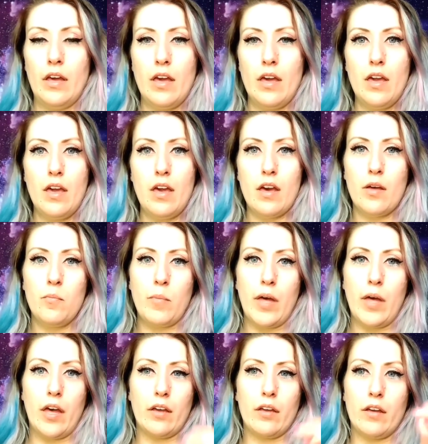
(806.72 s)
Hey, I'm
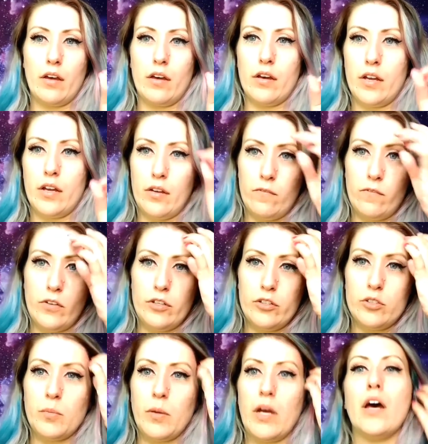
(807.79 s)
back. I
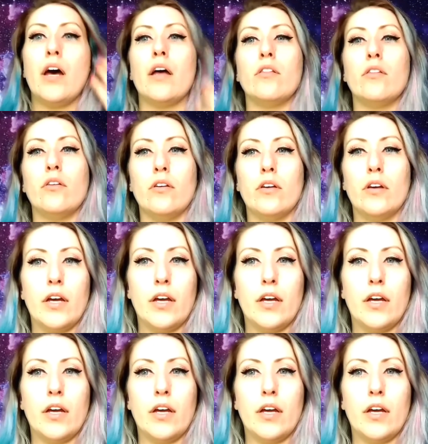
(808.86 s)
finished my eye look.